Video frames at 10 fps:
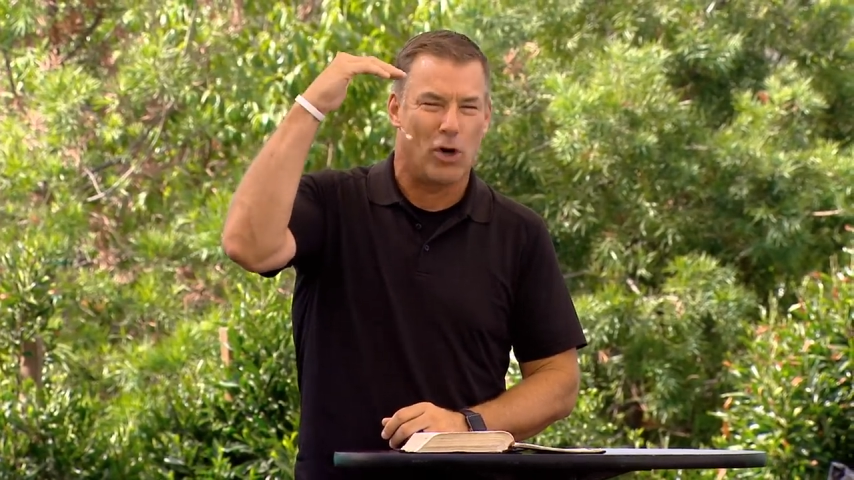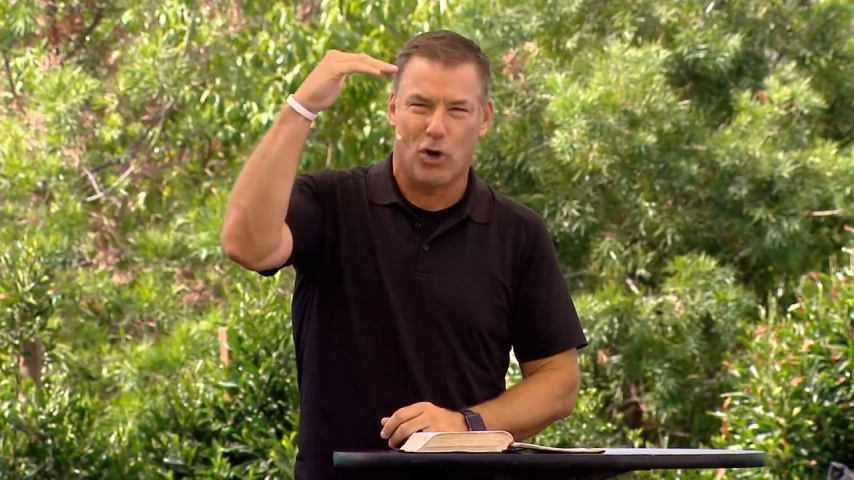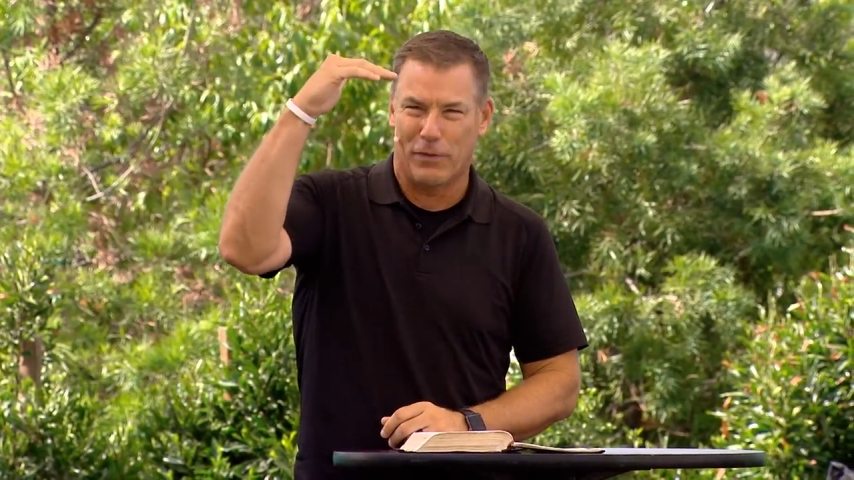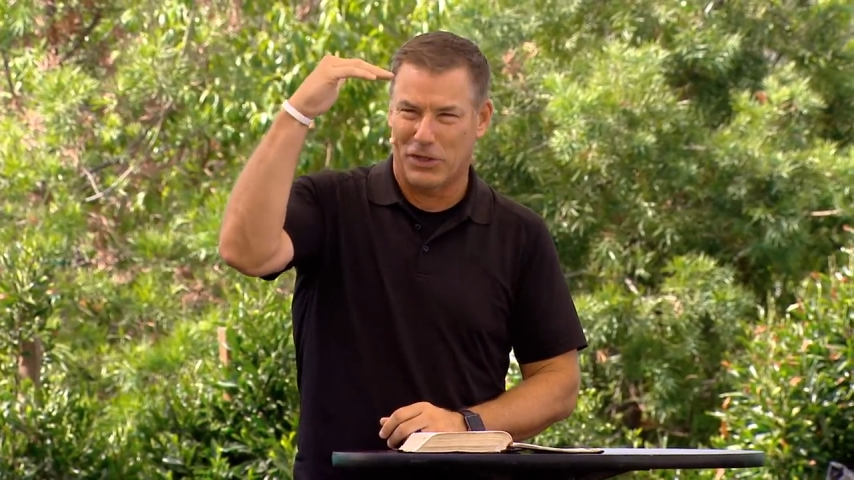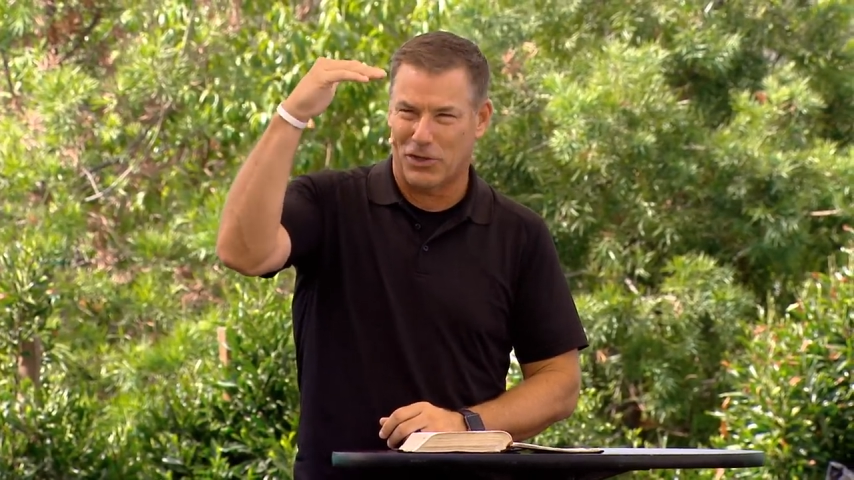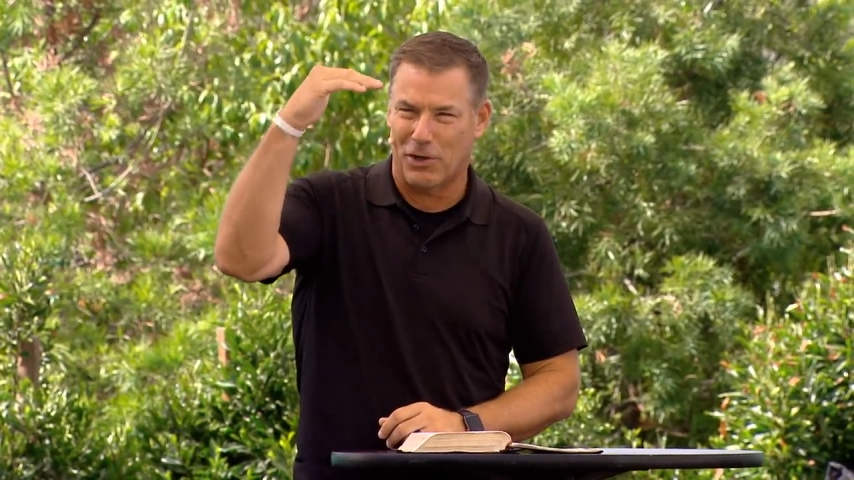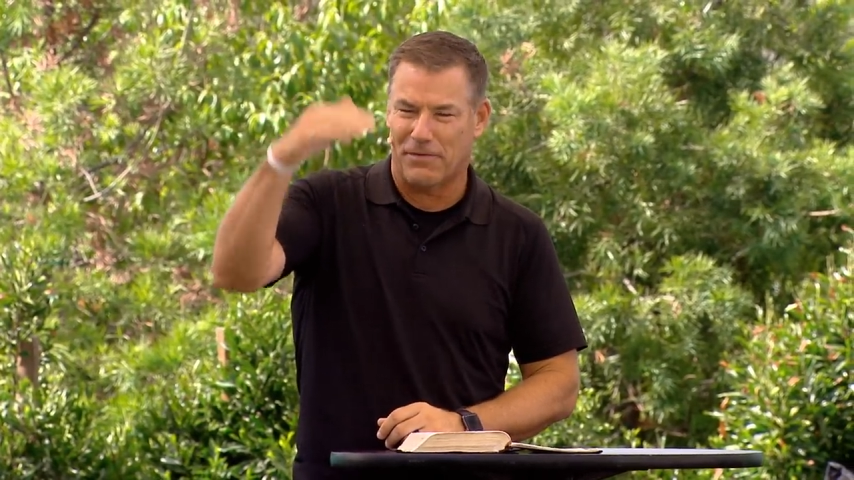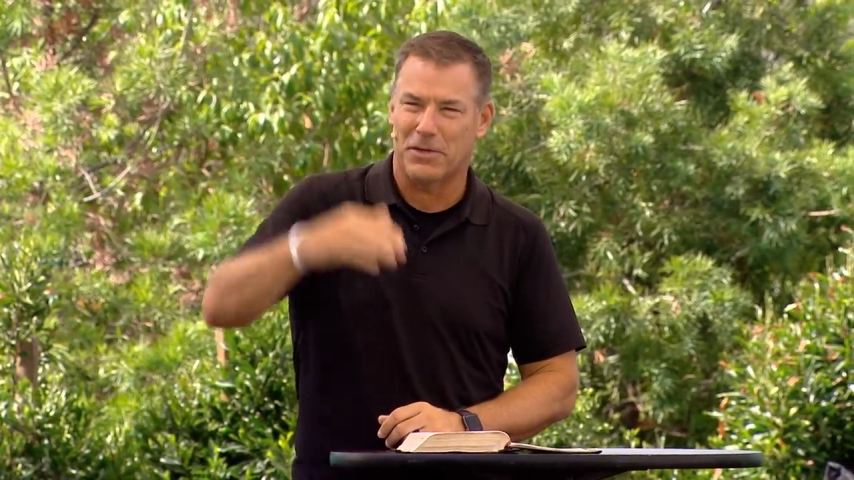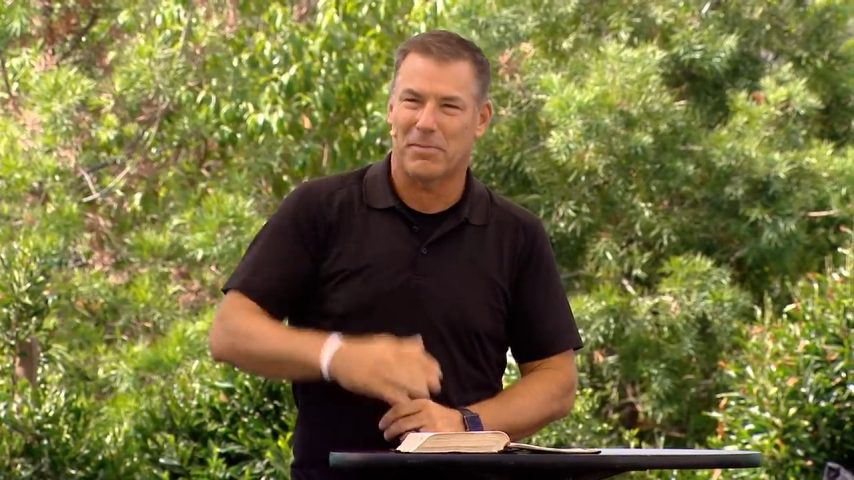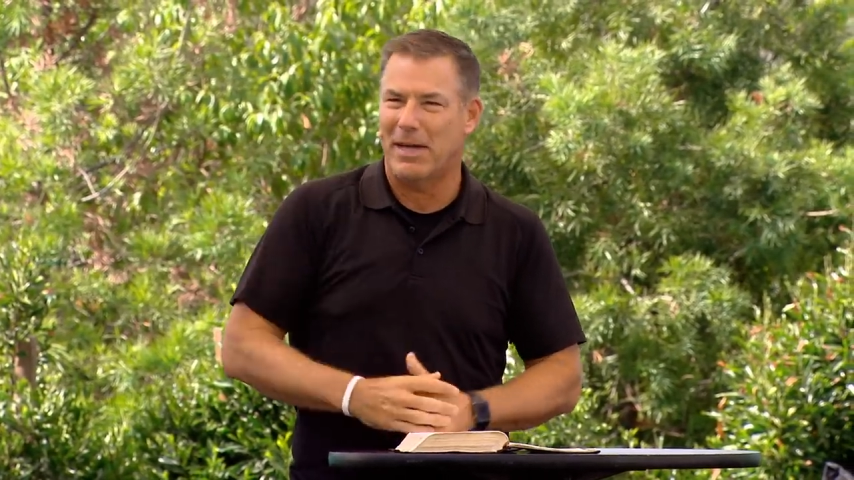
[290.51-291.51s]
on the
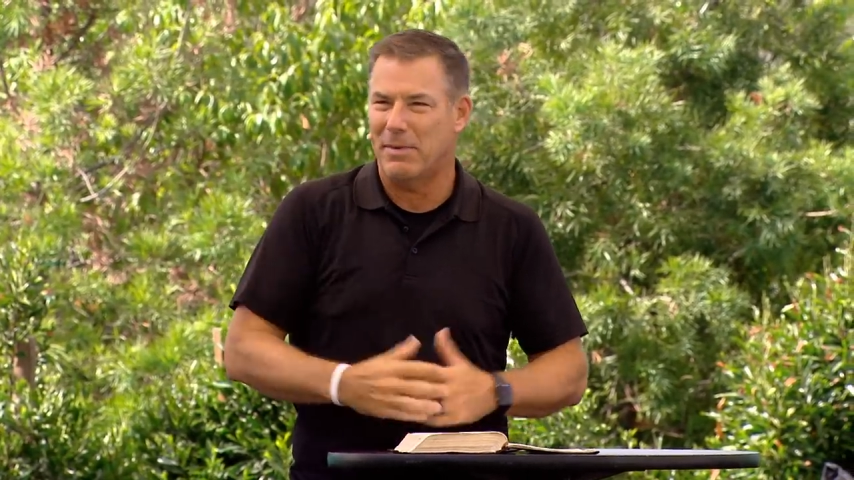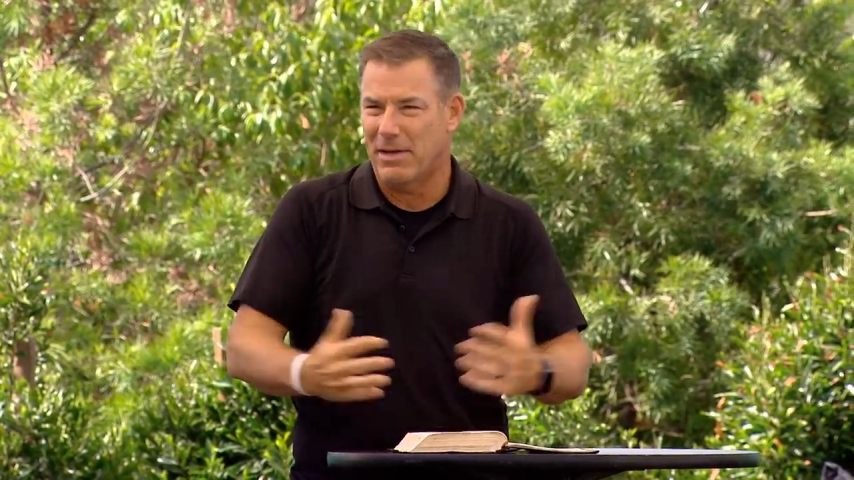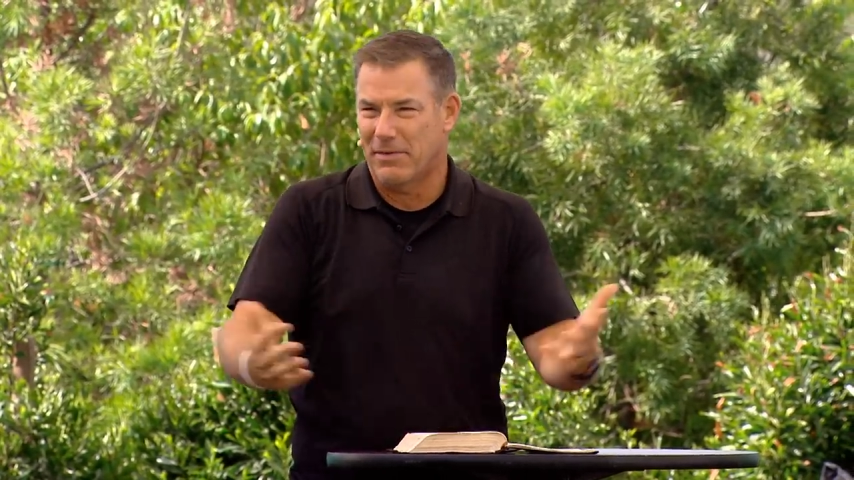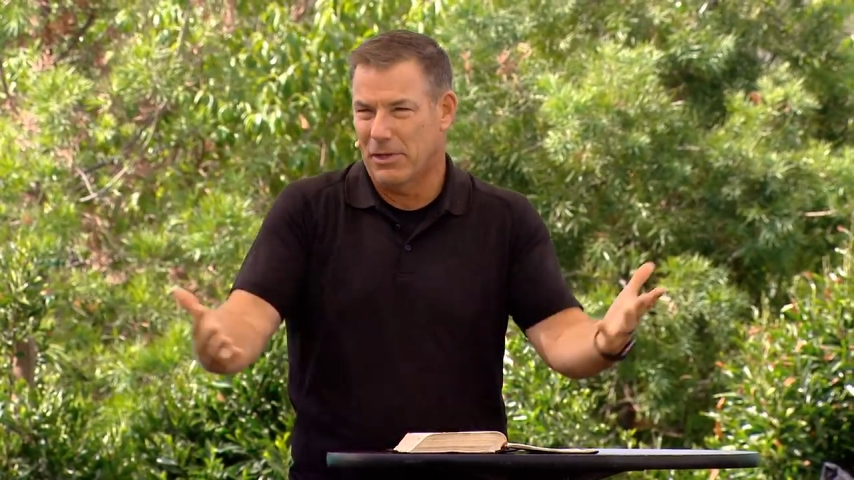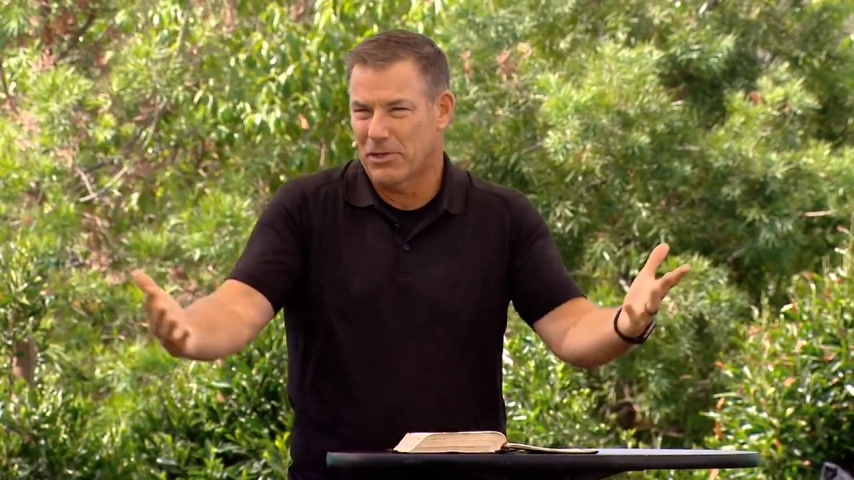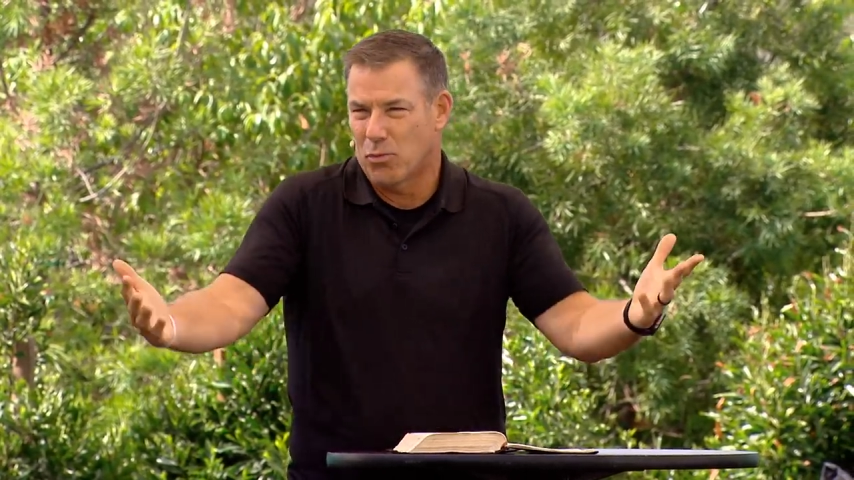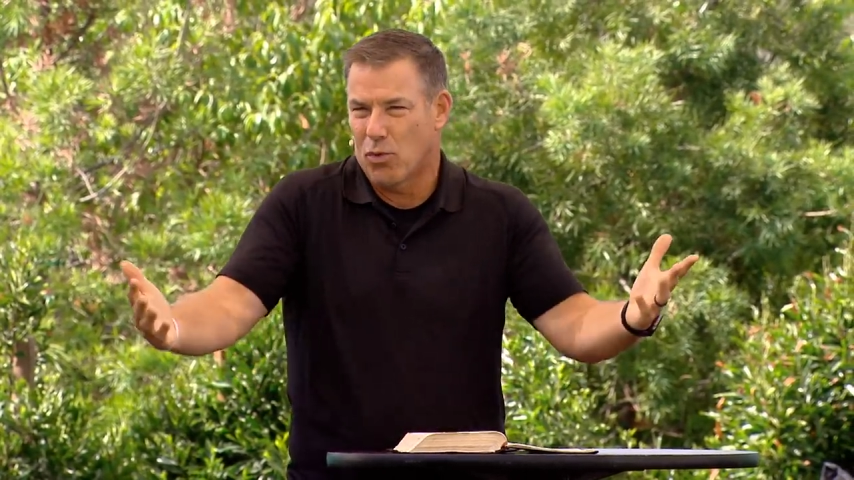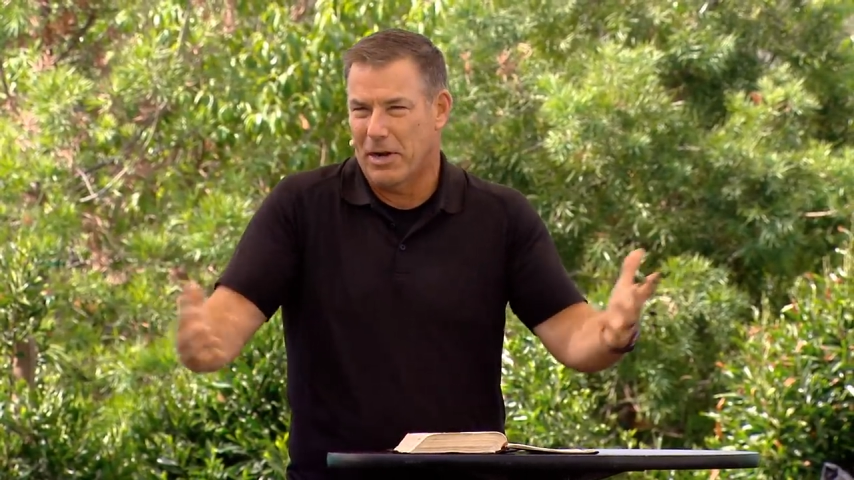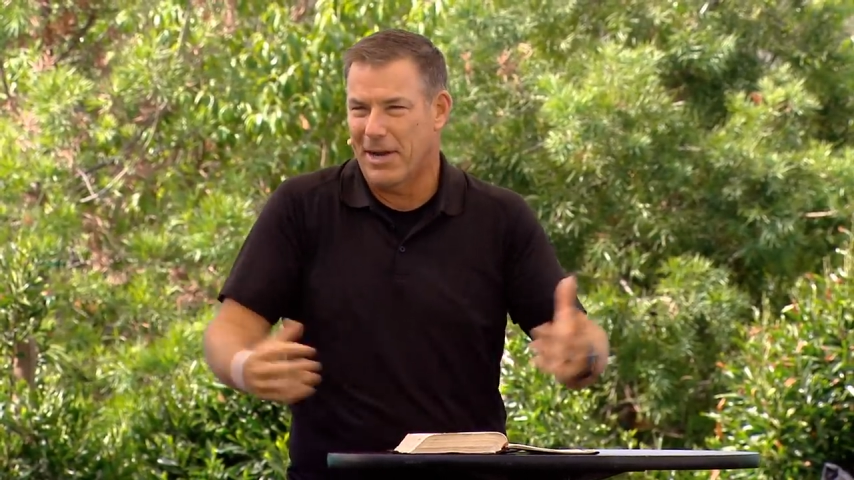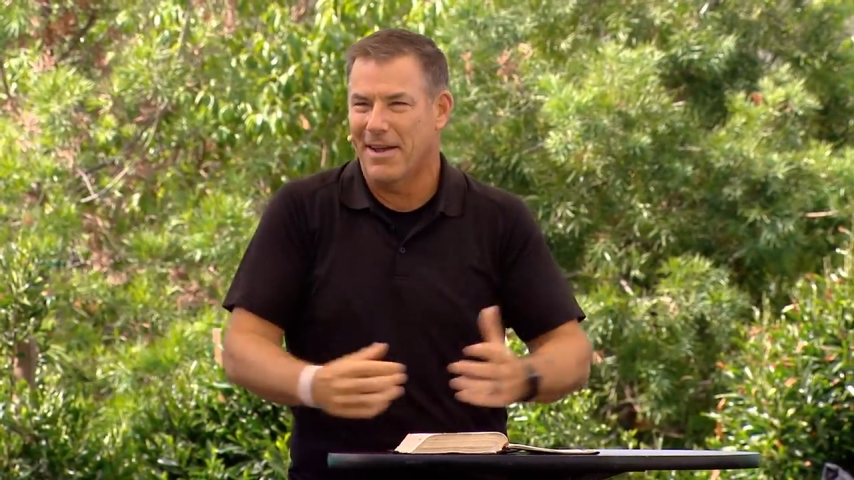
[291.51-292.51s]
surface, maybe even this
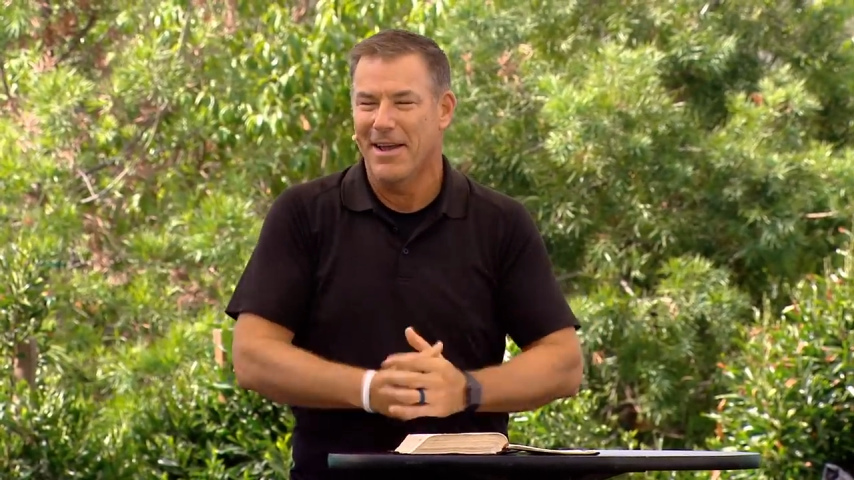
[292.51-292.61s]
morning.